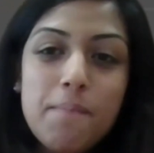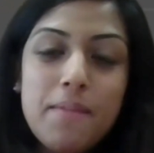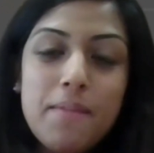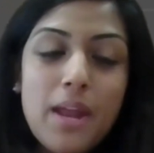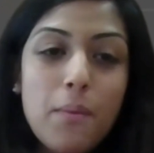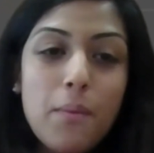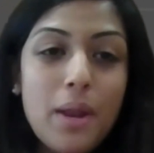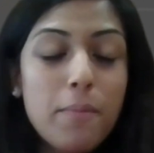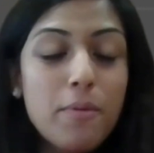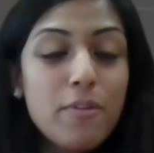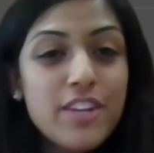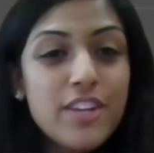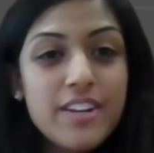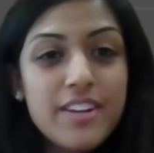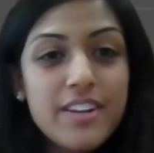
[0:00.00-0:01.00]
And when I moved
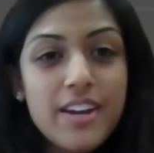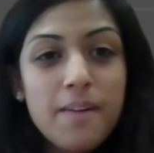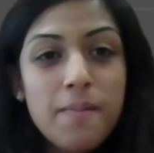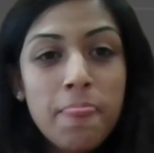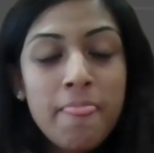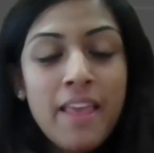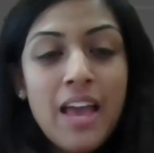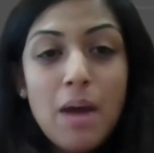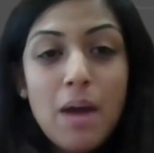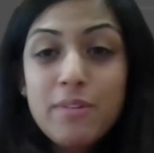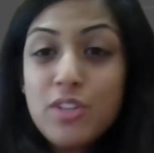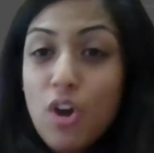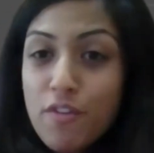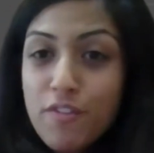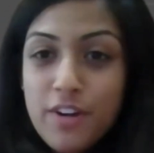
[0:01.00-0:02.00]
to India, I was
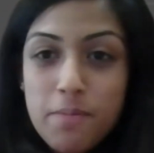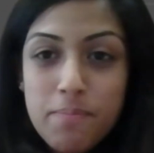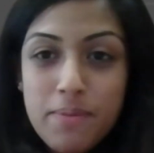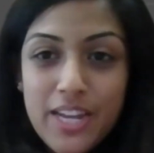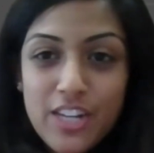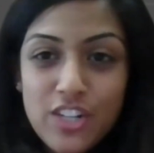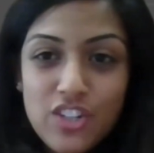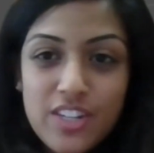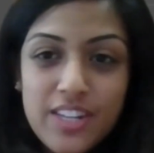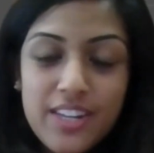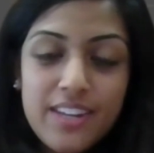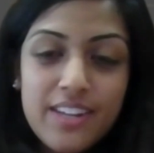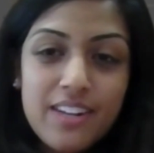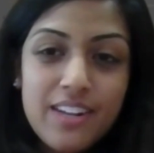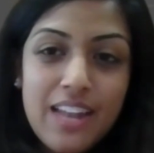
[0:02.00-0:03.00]
offered a
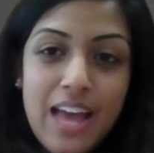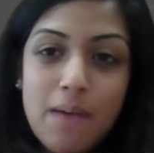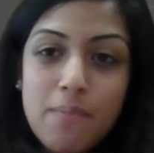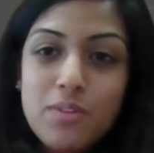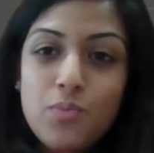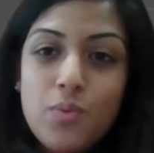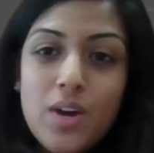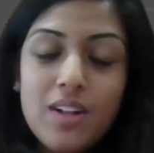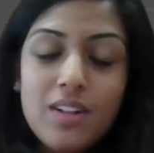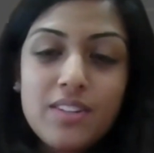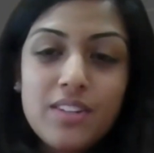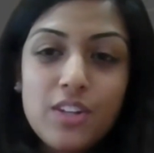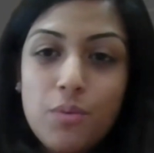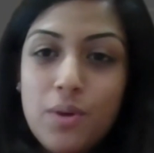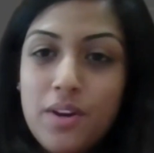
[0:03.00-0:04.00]
PhD in a lab as well,
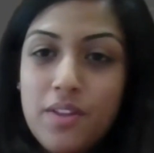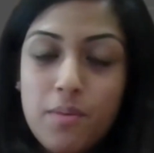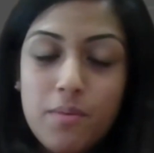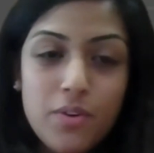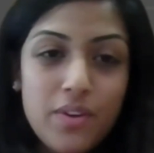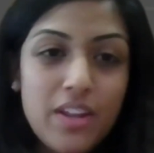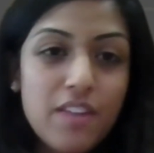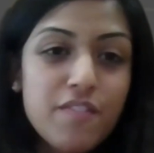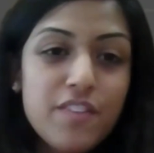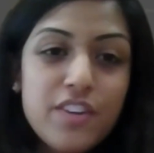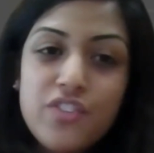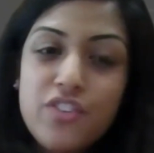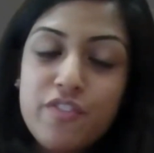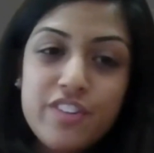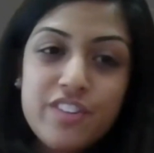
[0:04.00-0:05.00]
you know, where they were doing in
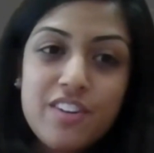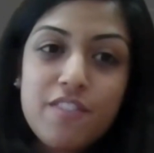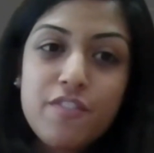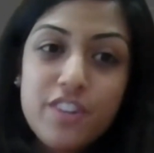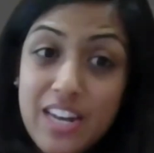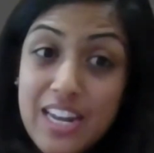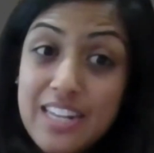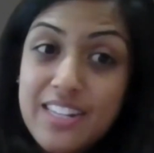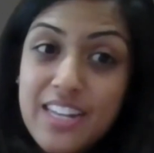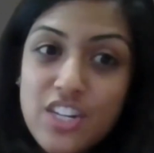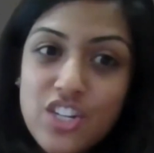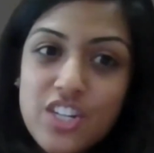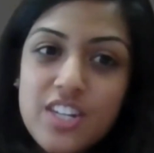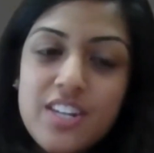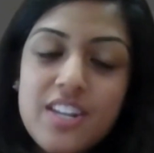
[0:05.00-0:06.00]
vitro
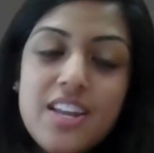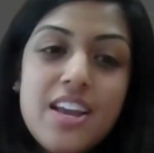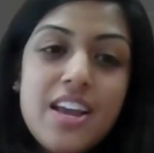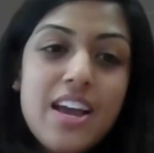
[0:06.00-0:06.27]
fertilization,